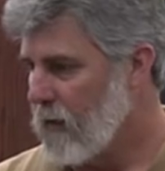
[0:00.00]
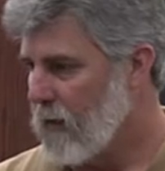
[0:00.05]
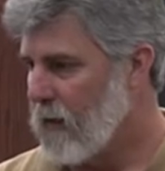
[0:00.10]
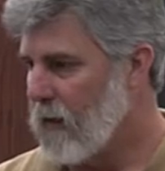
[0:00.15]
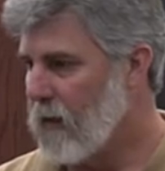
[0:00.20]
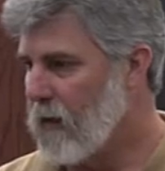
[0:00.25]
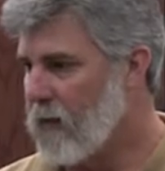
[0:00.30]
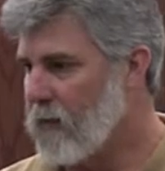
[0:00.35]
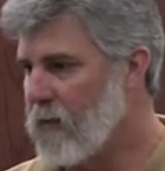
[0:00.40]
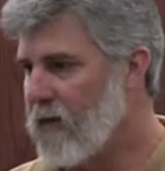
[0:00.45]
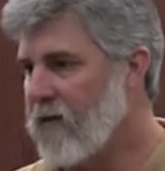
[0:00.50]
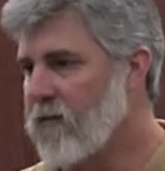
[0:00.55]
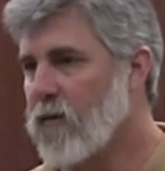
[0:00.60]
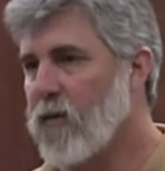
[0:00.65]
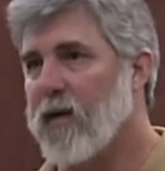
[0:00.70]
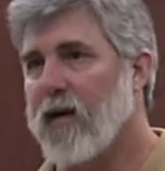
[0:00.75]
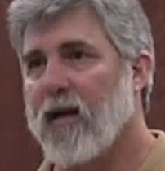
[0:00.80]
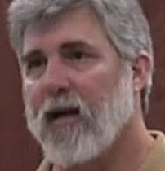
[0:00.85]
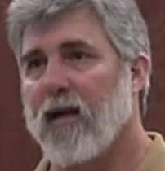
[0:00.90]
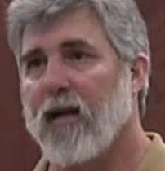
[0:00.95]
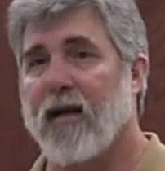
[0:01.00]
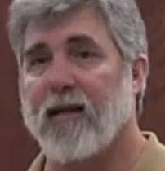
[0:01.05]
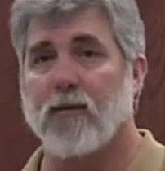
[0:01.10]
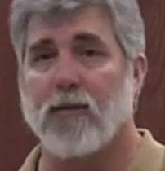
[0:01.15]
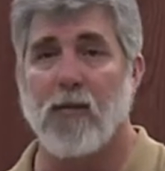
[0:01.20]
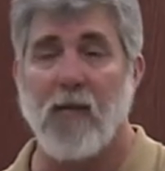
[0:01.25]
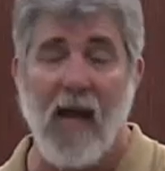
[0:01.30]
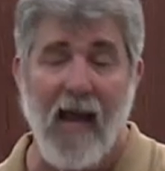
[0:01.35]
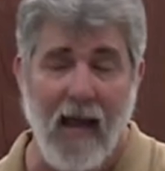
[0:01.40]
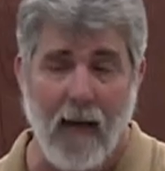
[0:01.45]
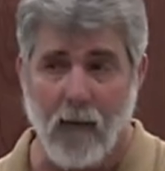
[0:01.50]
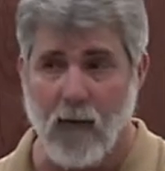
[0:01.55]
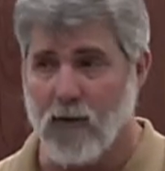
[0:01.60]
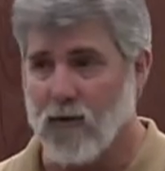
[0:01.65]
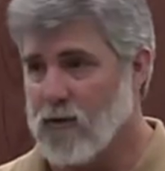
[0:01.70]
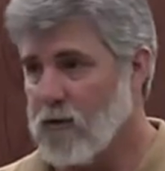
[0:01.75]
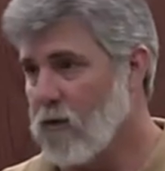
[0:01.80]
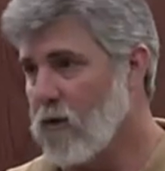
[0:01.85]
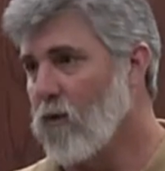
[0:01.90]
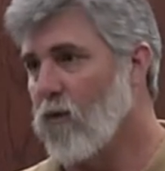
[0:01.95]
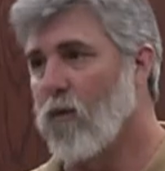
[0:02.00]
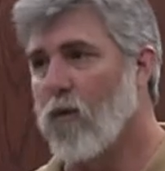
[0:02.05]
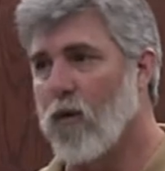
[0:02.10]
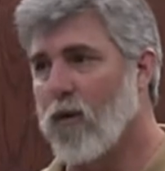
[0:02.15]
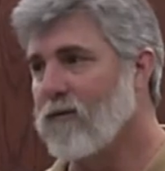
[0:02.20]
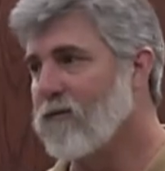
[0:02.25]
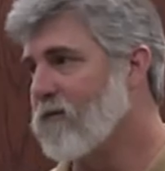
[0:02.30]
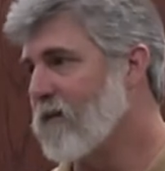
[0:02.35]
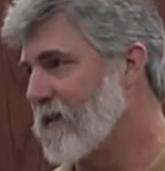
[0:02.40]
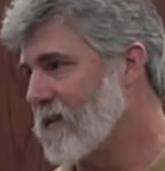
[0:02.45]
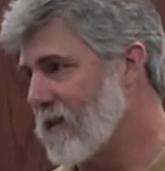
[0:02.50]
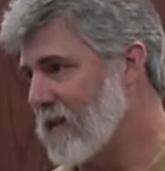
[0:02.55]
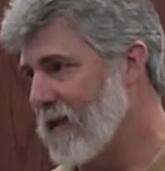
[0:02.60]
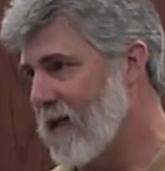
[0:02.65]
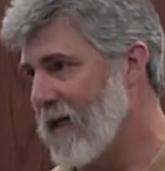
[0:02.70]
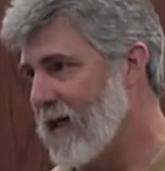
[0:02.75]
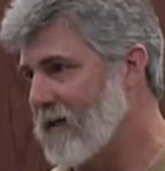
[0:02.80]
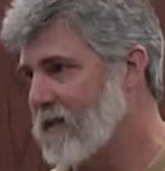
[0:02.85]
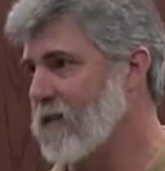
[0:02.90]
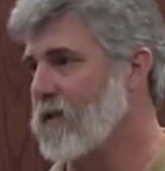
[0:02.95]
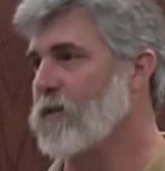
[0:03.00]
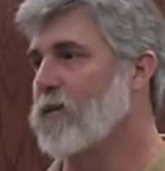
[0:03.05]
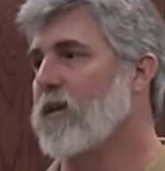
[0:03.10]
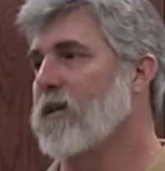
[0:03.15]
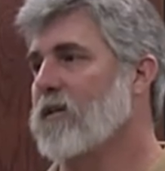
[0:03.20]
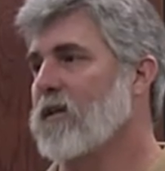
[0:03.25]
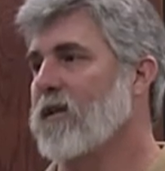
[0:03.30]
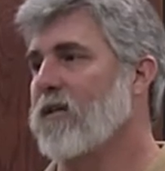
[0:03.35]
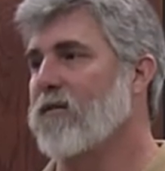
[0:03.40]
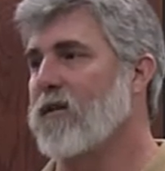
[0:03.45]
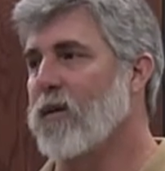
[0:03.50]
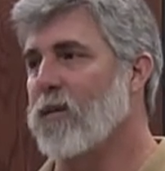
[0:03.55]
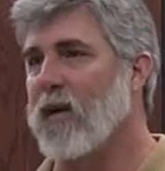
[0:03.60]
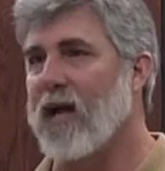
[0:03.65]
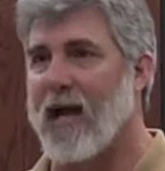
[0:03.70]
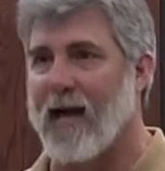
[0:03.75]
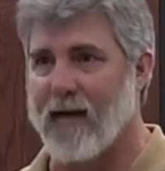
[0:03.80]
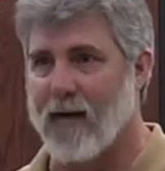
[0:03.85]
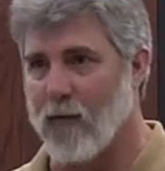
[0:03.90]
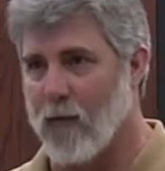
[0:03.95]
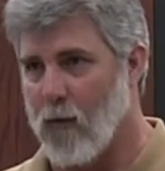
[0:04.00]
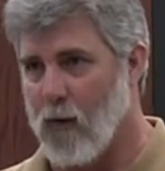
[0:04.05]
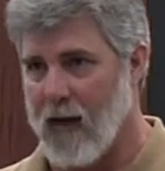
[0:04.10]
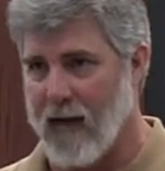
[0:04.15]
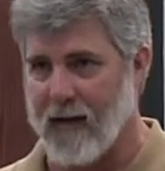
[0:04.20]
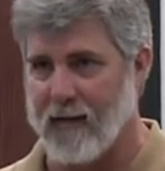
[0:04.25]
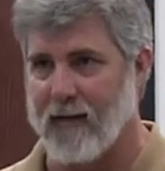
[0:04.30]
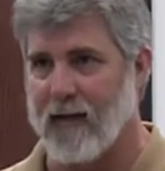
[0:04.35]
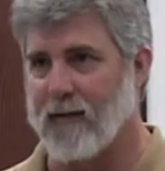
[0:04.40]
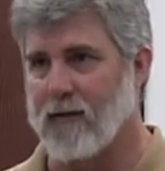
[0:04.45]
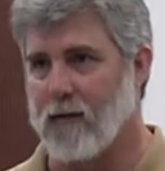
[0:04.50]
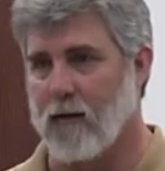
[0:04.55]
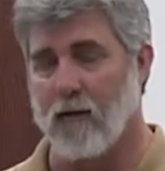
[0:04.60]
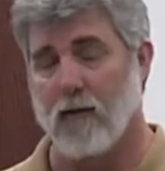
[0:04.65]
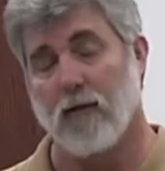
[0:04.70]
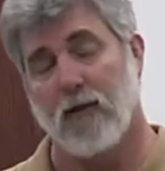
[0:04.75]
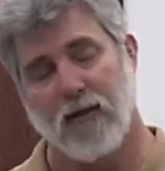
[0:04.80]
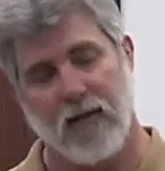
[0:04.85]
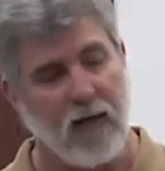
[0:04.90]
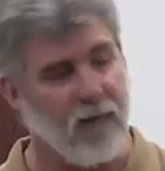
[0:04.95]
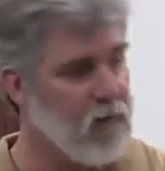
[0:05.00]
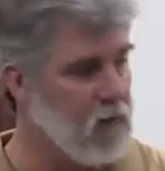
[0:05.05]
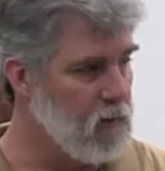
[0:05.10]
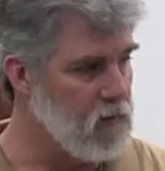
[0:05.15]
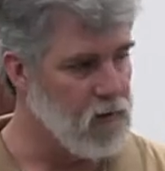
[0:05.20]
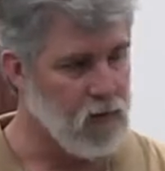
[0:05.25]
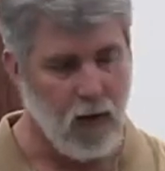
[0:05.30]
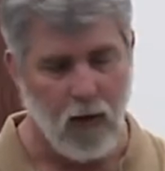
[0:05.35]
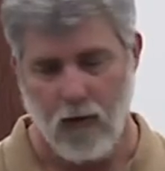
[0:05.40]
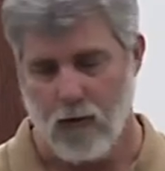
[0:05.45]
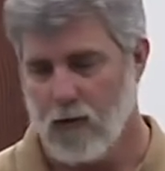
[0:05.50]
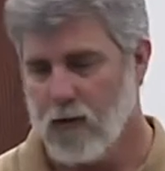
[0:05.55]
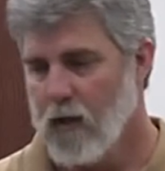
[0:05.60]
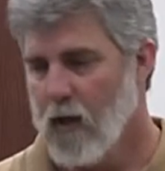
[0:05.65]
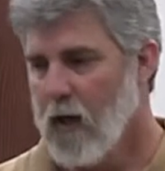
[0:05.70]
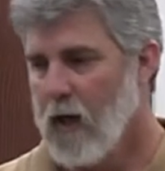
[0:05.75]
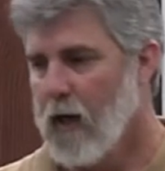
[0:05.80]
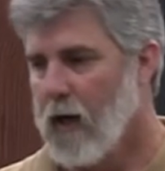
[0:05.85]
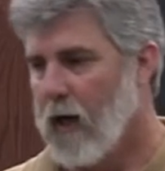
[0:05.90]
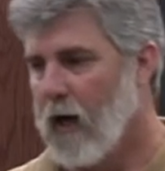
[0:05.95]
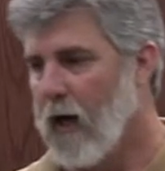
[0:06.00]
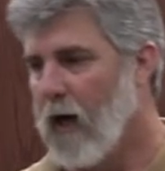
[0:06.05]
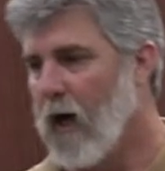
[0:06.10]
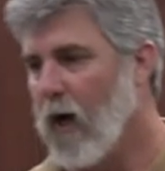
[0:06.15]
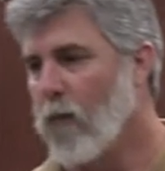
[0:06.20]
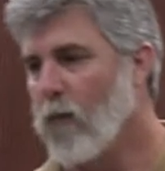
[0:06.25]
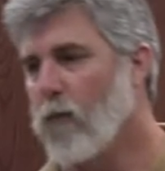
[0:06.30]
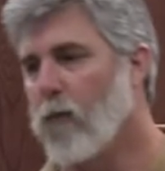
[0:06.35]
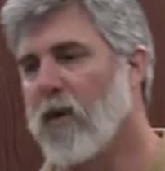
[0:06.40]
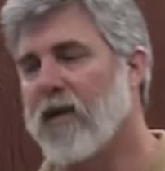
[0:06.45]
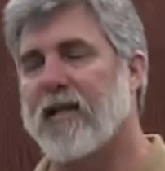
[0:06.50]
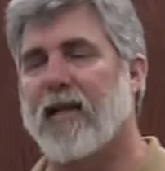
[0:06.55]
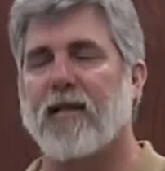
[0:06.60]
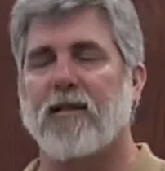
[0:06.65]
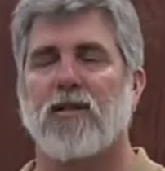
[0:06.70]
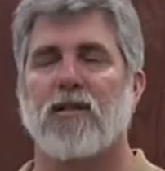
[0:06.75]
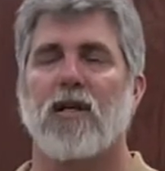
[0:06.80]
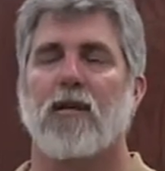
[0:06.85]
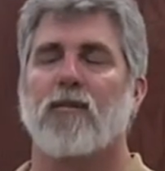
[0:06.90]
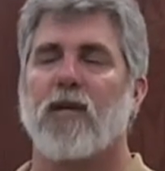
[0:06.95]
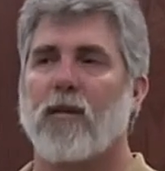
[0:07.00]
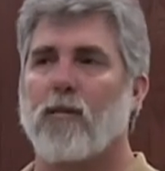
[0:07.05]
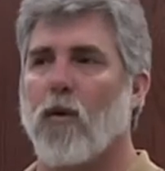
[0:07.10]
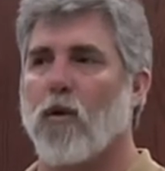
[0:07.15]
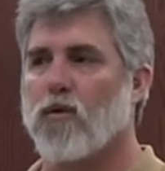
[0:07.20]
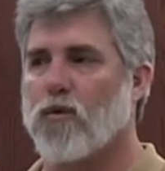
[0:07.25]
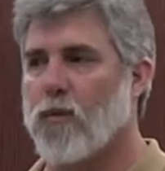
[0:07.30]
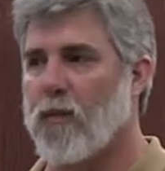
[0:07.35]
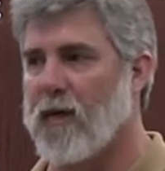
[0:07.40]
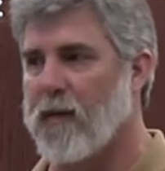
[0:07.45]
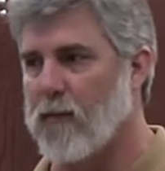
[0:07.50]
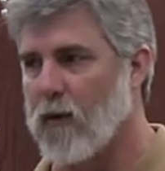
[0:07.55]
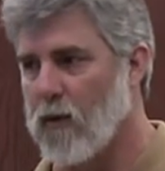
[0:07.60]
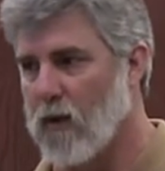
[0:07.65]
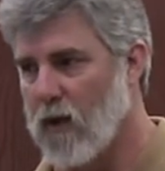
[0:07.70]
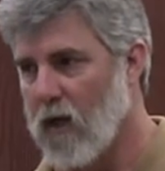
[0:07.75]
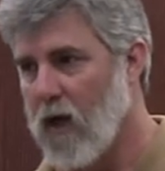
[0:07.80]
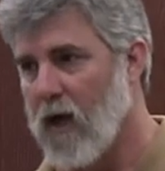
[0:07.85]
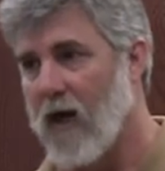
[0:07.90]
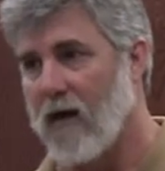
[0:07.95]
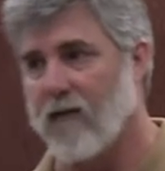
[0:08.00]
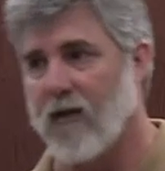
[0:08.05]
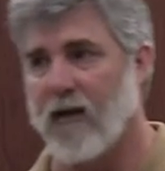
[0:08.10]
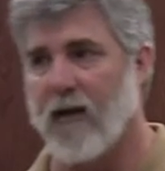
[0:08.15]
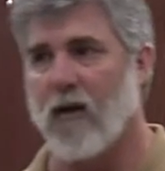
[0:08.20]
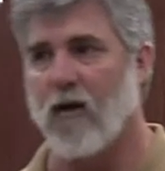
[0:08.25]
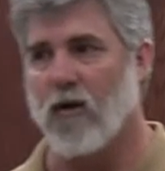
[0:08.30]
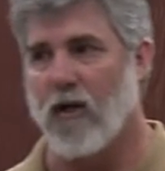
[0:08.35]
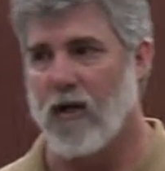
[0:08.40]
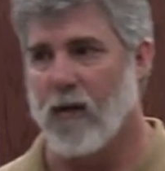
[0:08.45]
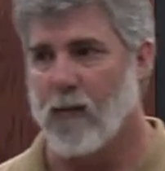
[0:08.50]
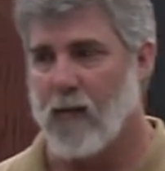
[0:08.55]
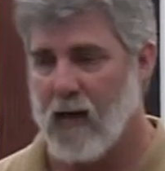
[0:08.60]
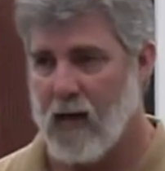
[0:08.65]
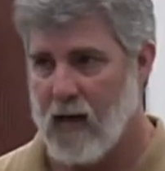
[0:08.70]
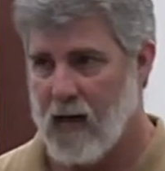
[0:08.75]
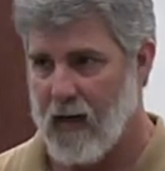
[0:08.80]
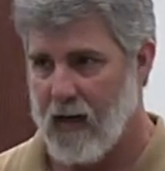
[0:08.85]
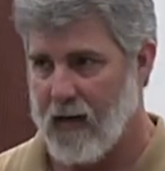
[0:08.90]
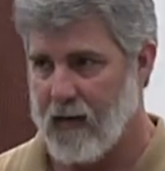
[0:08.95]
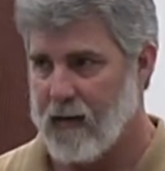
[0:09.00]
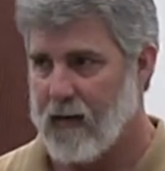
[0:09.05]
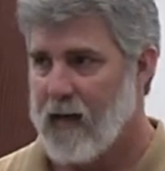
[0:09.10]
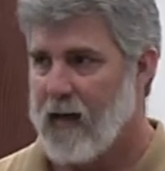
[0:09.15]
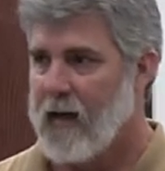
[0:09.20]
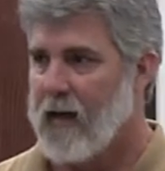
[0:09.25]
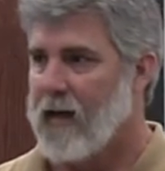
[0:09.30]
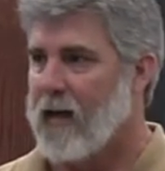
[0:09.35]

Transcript: Um, everybody likes mammals, little warm, fuzzy guys, especially if they're black and white, that, and except for the skunks. Um, but that's something most people love and they'll get behind.